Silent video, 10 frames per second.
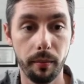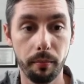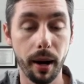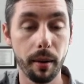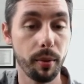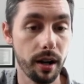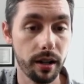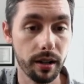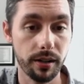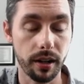buy
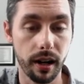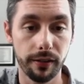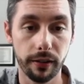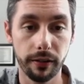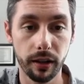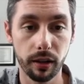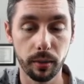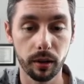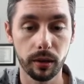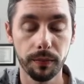products that I have
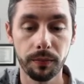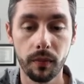available.